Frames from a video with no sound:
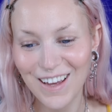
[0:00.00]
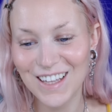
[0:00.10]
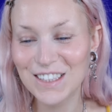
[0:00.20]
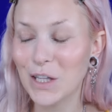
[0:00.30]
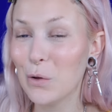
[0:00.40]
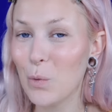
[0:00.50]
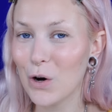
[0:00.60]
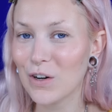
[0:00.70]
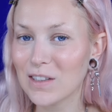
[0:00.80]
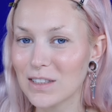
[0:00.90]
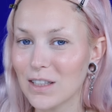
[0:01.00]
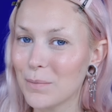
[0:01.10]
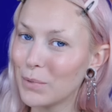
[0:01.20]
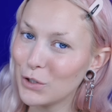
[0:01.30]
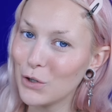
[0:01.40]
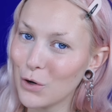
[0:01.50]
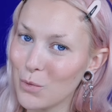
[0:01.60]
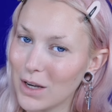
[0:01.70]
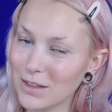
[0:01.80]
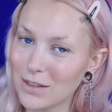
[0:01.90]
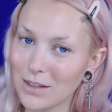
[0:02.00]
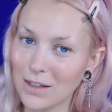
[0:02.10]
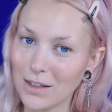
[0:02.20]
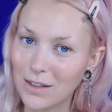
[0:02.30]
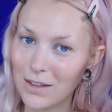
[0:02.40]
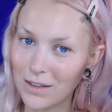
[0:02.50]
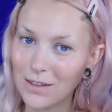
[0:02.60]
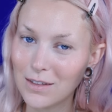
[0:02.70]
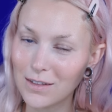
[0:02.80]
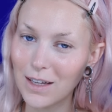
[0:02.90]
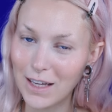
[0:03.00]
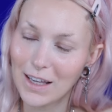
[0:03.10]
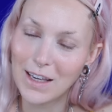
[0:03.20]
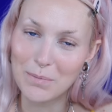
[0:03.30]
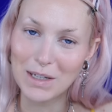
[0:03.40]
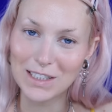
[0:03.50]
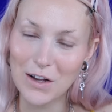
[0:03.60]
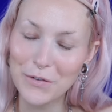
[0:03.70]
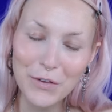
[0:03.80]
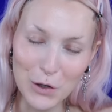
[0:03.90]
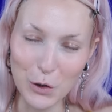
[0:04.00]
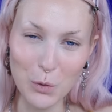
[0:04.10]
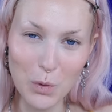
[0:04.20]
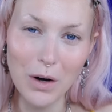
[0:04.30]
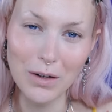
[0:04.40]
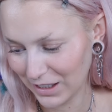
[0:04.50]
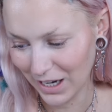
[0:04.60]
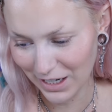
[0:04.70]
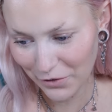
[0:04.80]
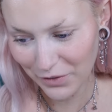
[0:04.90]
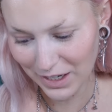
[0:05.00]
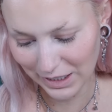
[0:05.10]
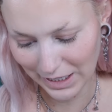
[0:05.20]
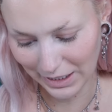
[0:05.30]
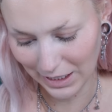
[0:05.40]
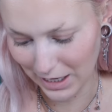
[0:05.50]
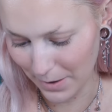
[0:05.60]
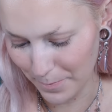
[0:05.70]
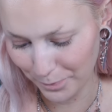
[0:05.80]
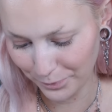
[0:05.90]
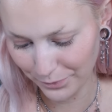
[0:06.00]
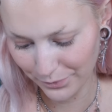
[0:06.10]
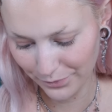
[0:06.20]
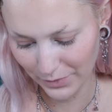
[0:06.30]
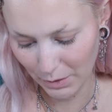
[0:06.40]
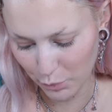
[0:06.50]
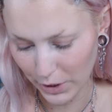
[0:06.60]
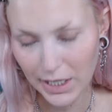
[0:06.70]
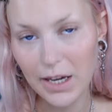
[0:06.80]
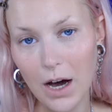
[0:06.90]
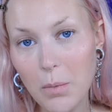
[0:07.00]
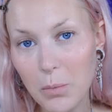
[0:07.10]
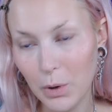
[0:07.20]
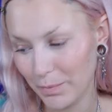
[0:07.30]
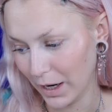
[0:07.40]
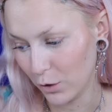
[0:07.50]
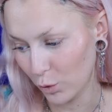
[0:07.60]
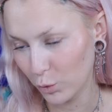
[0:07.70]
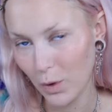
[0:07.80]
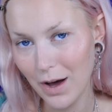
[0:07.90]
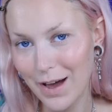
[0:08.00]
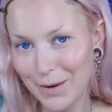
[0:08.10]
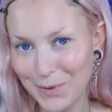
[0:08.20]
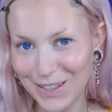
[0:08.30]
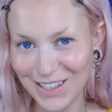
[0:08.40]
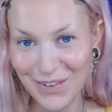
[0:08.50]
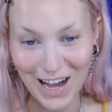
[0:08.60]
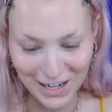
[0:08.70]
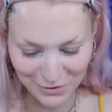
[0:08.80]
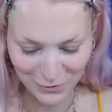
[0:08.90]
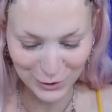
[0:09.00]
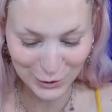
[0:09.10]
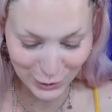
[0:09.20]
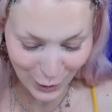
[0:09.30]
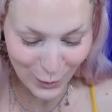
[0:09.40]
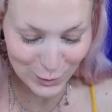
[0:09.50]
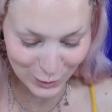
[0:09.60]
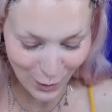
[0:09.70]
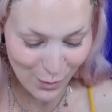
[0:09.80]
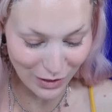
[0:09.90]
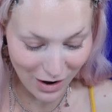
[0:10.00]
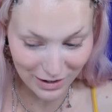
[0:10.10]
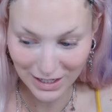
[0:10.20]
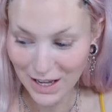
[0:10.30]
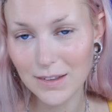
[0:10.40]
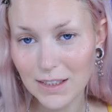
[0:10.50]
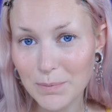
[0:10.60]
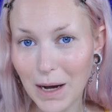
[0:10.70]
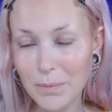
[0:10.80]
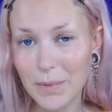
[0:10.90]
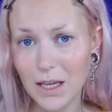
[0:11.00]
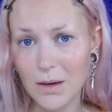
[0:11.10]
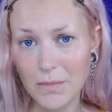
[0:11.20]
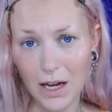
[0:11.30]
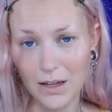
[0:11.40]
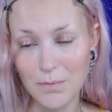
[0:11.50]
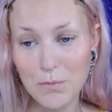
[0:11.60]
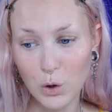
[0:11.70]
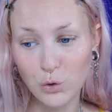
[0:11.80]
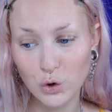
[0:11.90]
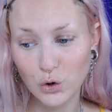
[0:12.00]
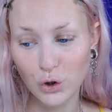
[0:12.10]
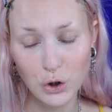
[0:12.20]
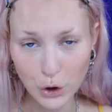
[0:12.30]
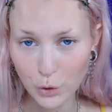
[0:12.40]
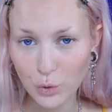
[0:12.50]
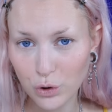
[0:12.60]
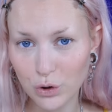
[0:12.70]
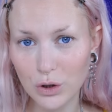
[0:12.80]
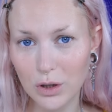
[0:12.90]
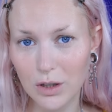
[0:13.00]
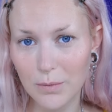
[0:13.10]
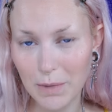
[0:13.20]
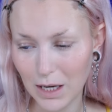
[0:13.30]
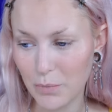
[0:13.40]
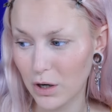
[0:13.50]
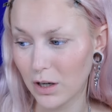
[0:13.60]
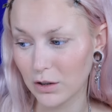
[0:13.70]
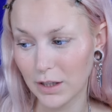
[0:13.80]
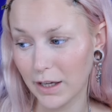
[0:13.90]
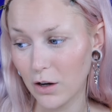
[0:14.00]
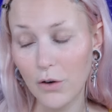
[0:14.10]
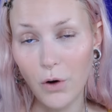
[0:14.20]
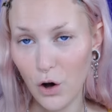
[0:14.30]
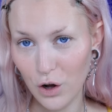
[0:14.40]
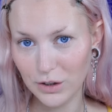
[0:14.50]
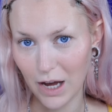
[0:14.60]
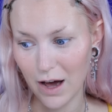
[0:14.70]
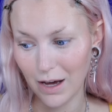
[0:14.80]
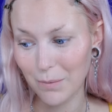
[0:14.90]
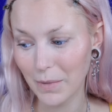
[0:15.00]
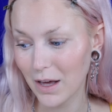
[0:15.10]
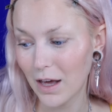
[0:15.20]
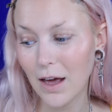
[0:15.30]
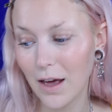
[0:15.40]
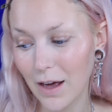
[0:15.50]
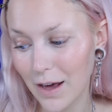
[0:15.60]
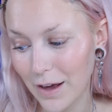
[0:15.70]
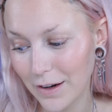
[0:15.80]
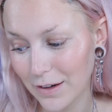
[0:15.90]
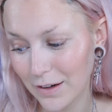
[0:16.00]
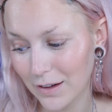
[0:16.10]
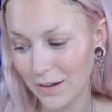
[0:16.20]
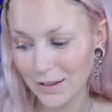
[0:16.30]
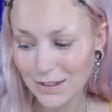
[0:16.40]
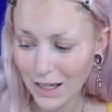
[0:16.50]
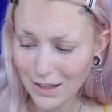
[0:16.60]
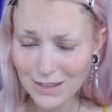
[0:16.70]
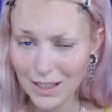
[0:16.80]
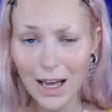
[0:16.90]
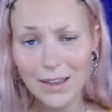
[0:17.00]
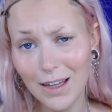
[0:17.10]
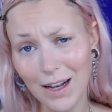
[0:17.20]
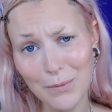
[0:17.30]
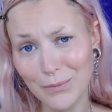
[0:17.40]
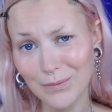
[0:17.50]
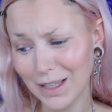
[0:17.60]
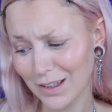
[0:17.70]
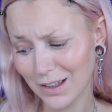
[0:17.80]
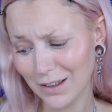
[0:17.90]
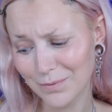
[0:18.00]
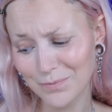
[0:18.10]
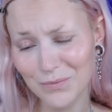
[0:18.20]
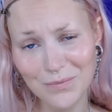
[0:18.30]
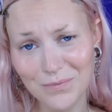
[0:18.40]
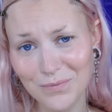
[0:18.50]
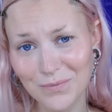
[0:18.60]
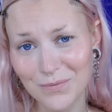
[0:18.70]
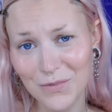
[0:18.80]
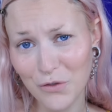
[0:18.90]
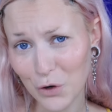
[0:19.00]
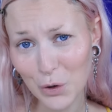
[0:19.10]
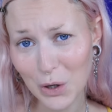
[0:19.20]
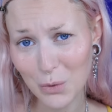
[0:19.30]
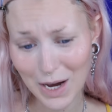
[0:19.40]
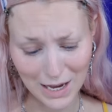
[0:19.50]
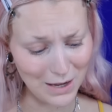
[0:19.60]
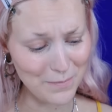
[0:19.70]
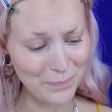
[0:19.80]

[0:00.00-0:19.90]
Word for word: it still works, but you know what? I can get myself a new one. kind of feel like I'm breaking up with my old one because I've had it for so, so long. This might be my most used makeup product like of all time. And it's kind of sad that I'm like throwing it away.